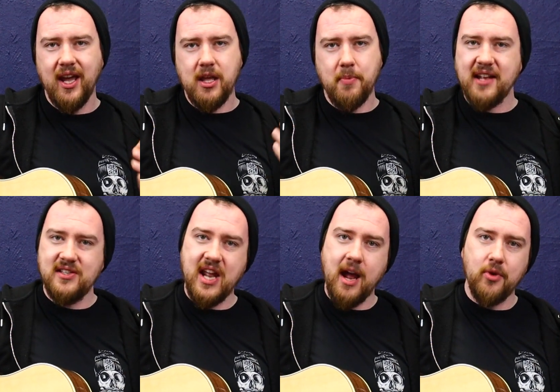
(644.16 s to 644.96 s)
You're
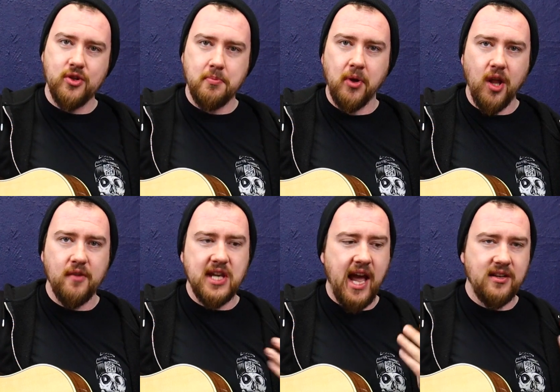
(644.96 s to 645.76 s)
practicing your hammer-ons and
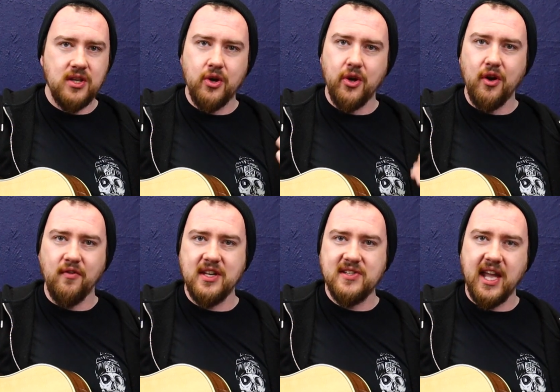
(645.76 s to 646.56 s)
pull-offs and you're going over
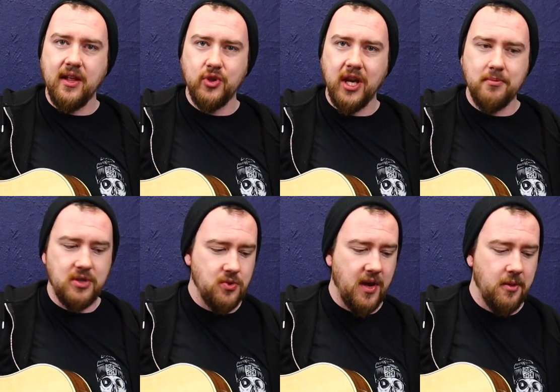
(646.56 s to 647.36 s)
your scale shapes
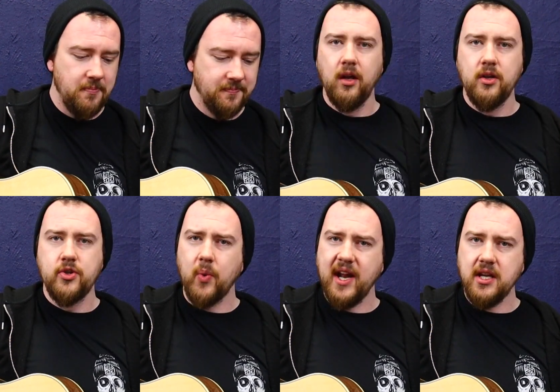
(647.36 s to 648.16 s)
as well.
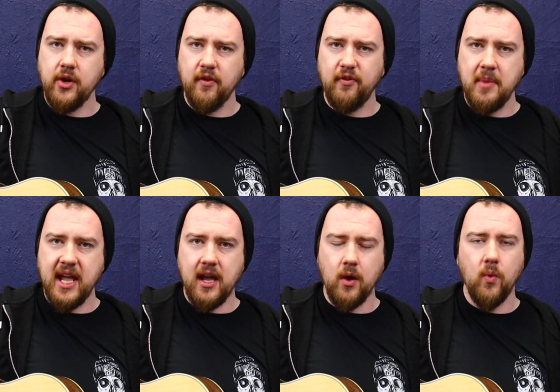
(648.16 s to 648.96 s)
So where do you go from
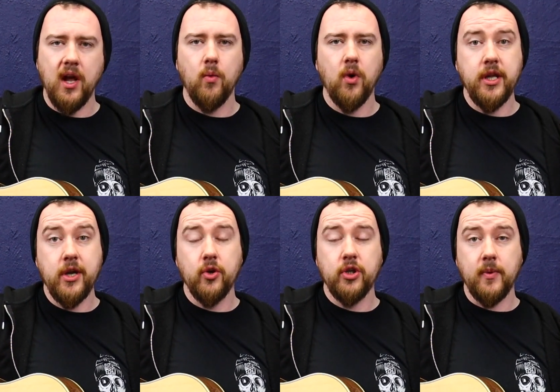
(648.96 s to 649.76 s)
here? Well, what you
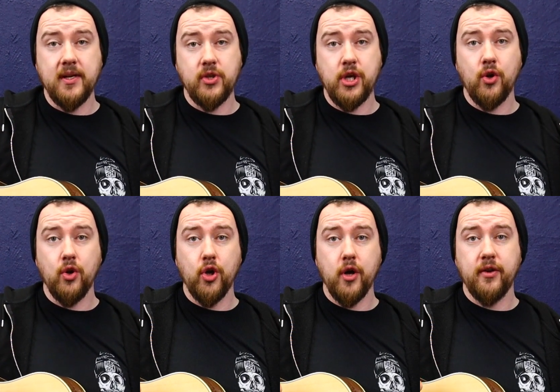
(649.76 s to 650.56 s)
could do is you could
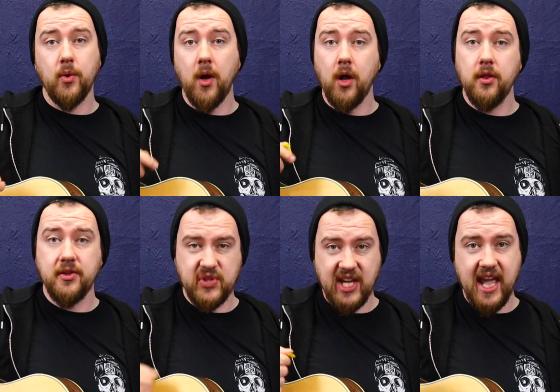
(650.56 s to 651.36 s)
go through all the
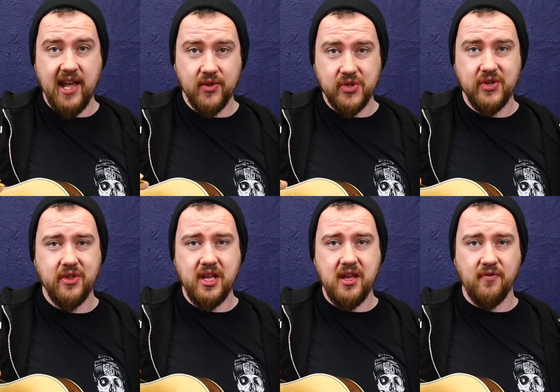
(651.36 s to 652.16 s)
scales
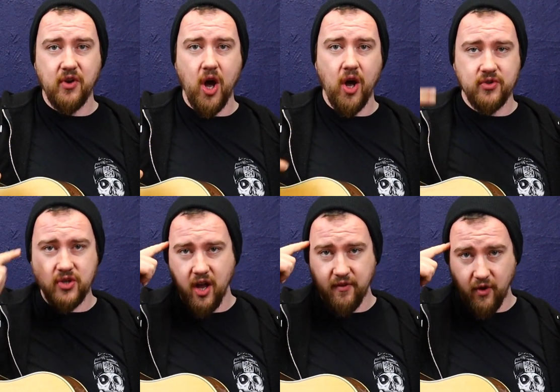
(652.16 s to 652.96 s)
that you've got
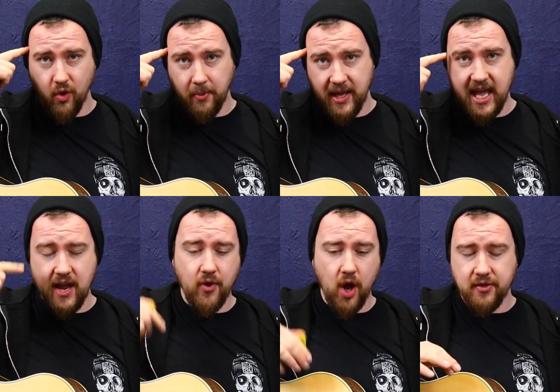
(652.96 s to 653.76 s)
sort of up
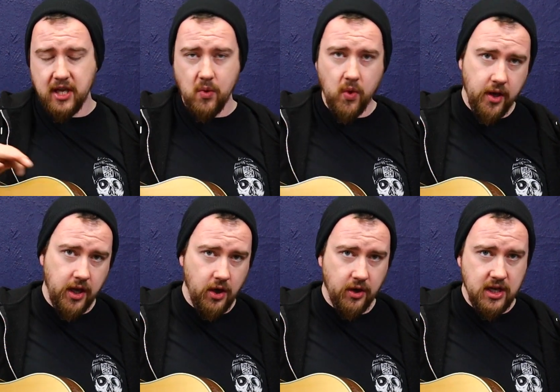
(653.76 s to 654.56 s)
here or that you're
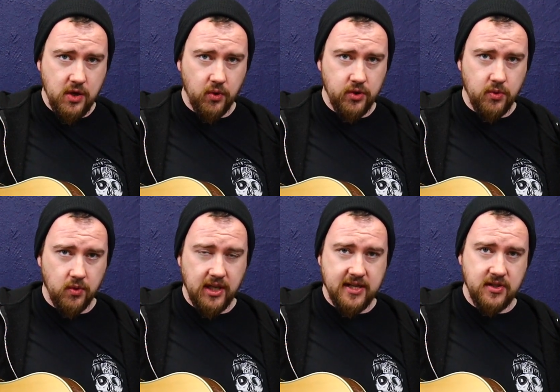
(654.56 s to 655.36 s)
working on in your
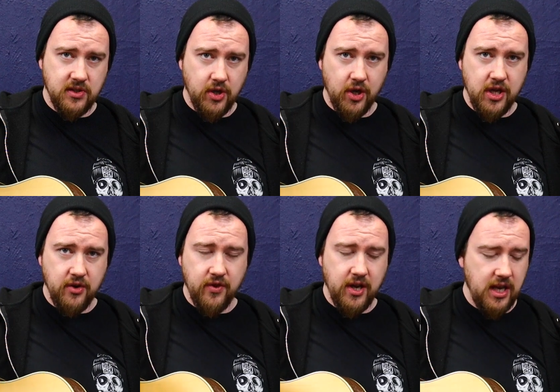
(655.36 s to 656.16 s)
one-to-one lessons or
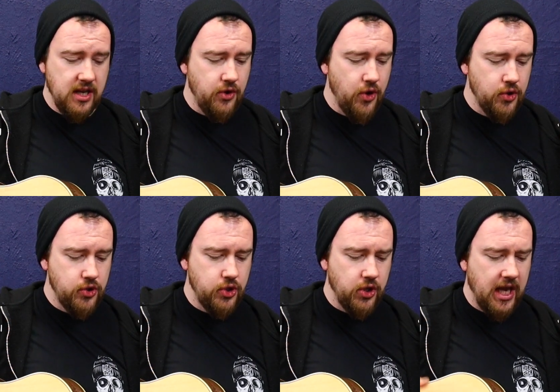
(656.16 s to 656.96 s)
in your own
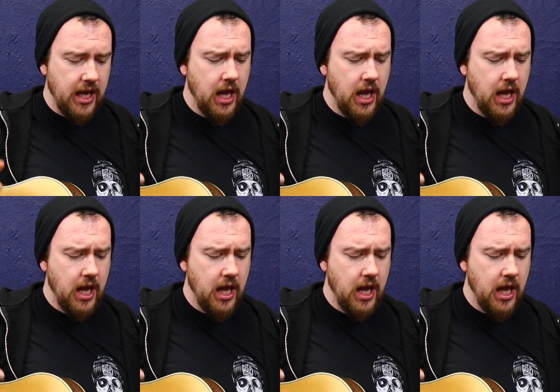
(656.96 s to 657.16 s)
study,